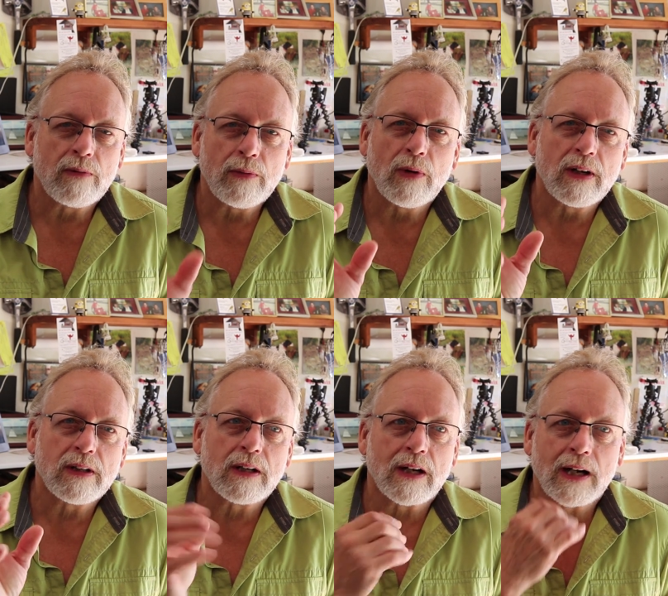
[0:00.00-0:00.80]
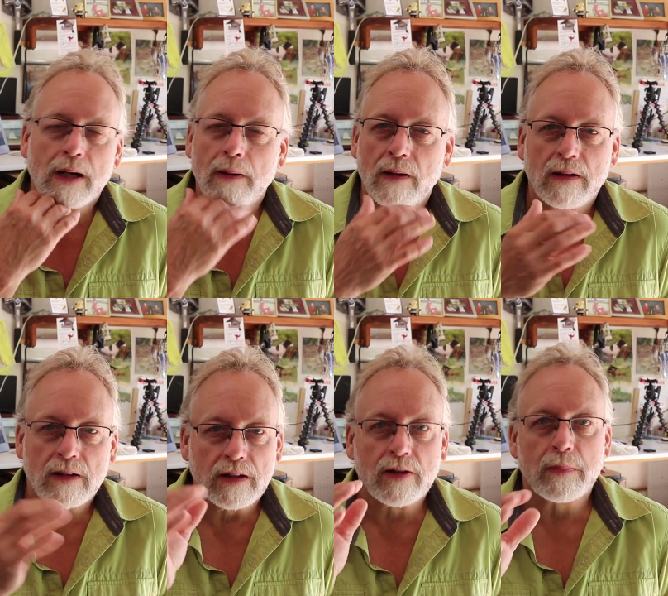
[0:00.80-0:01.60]
we wanted to talk a
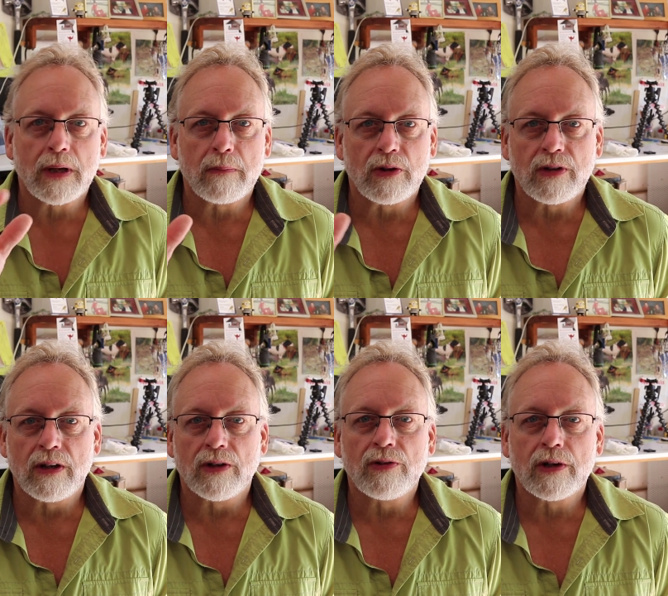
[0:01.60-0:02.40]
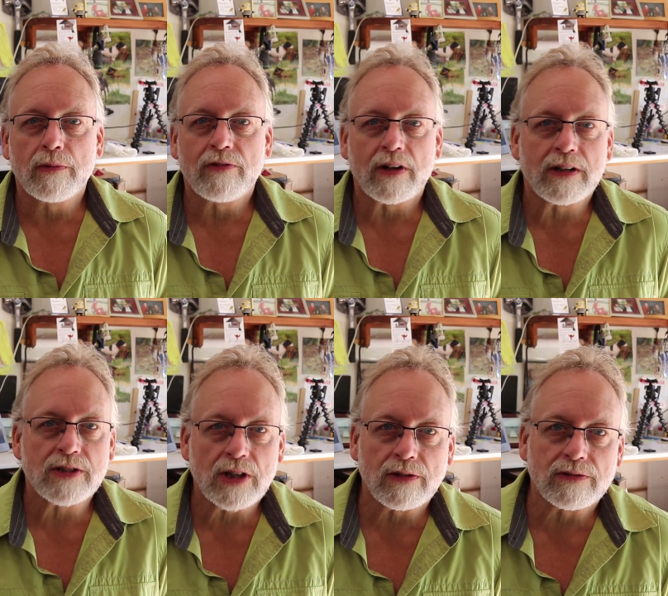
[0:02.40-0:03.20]
little bit about, you know, here we find
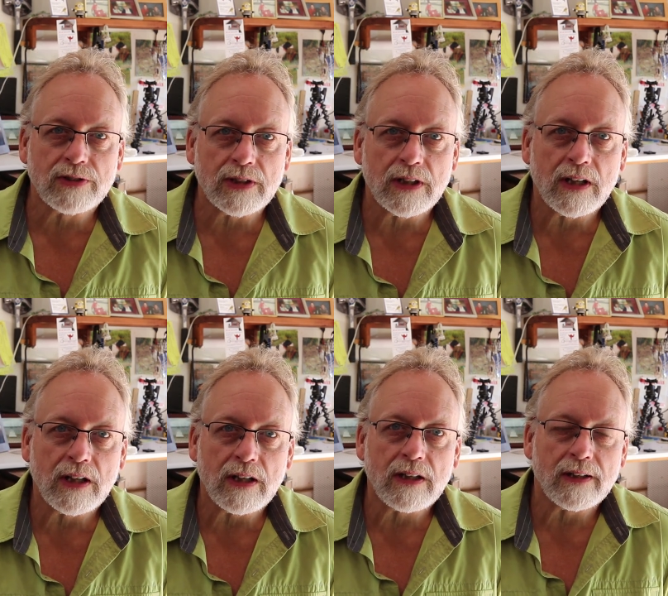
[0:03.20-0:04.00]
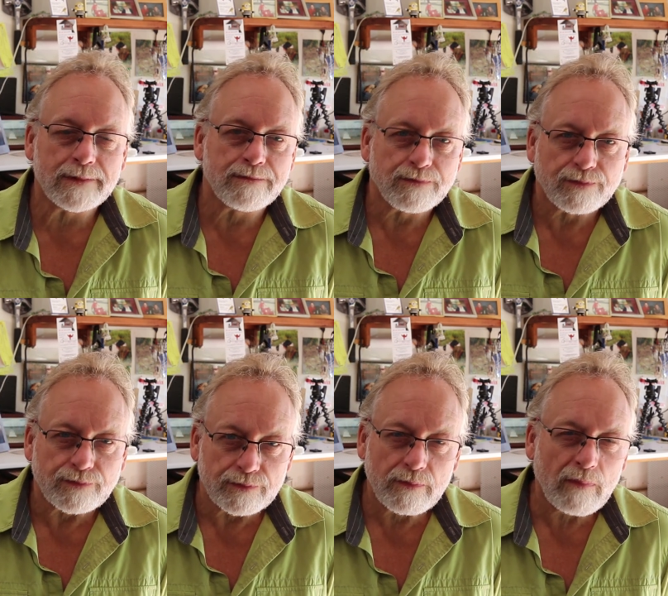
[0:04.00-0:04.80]
ourselves in the
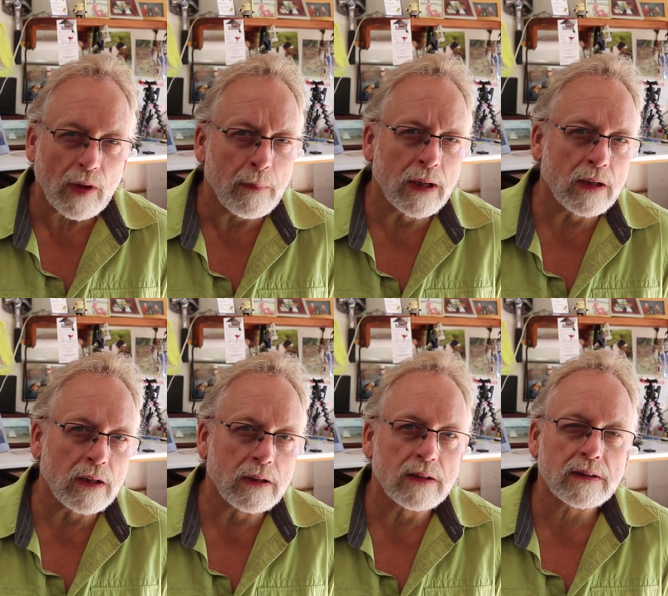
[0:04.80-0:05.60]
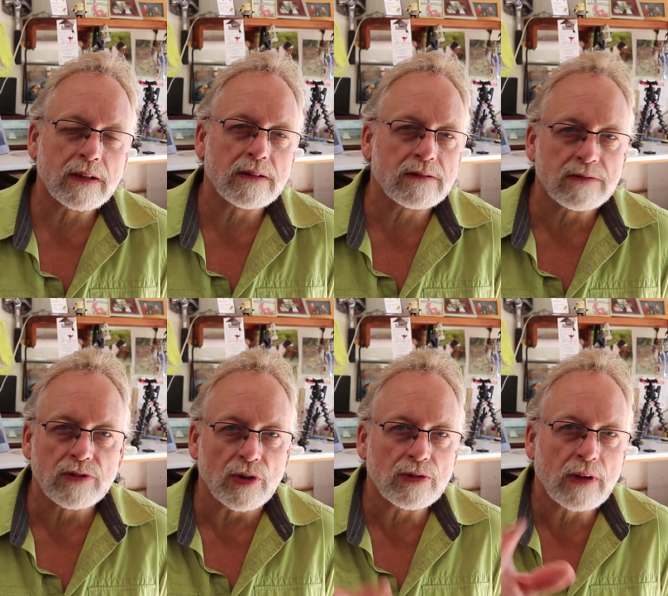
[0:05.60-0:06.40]
middle of,
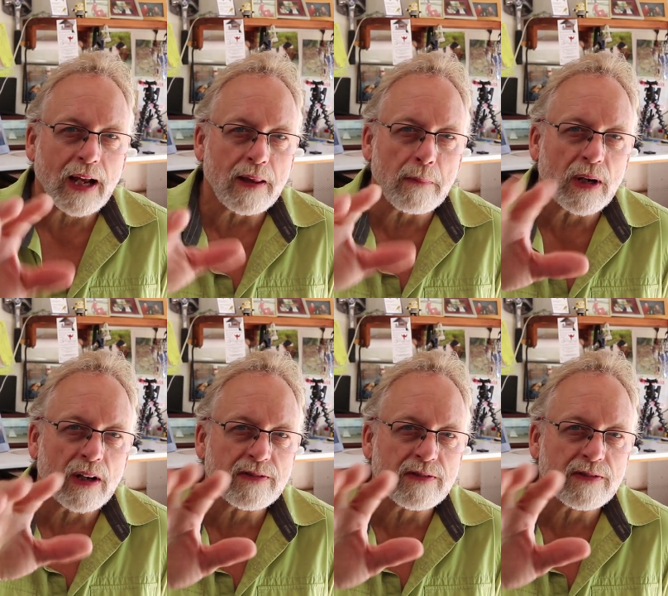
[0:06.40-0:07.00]
you know, kind of the middle